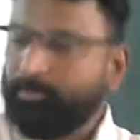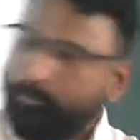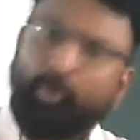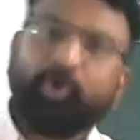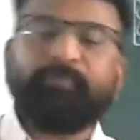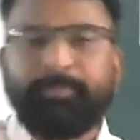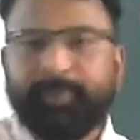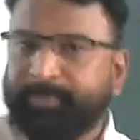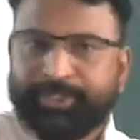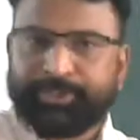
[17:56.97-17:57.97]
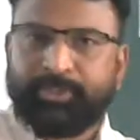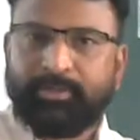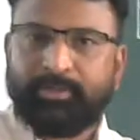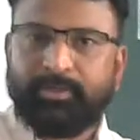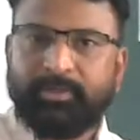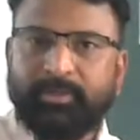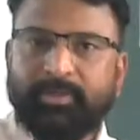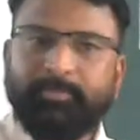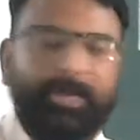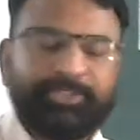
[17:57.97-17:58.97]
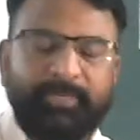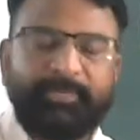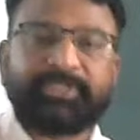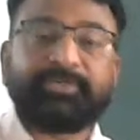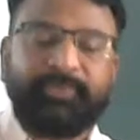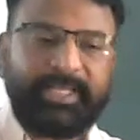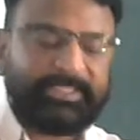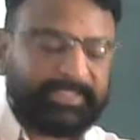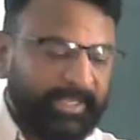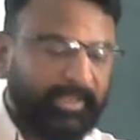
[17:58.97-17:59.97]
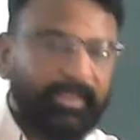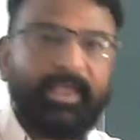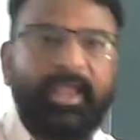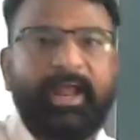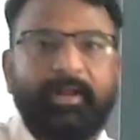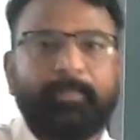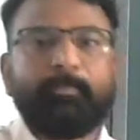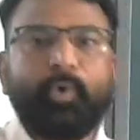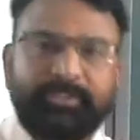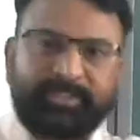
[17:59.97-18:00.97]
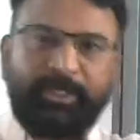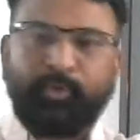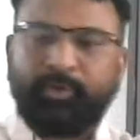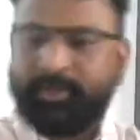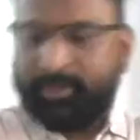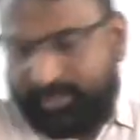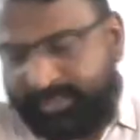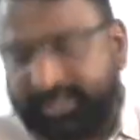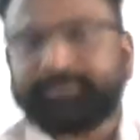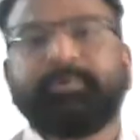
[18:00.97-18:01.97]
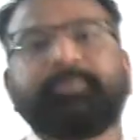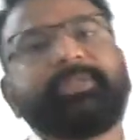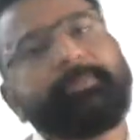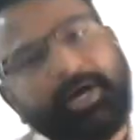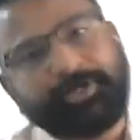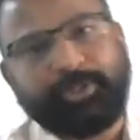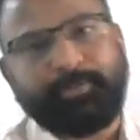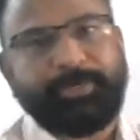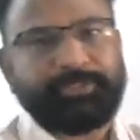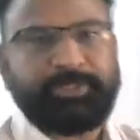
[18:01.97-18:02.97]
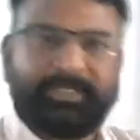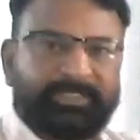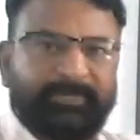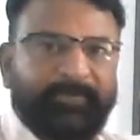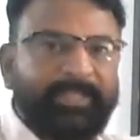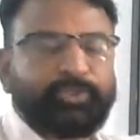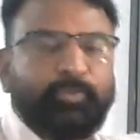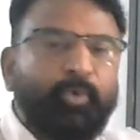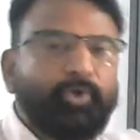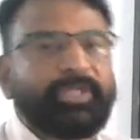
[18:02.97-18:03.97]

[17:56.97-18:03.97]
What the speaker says: more vapor pressure, partial pressure we can say, and more solute, less will be the partial pressure. Is it fine? So both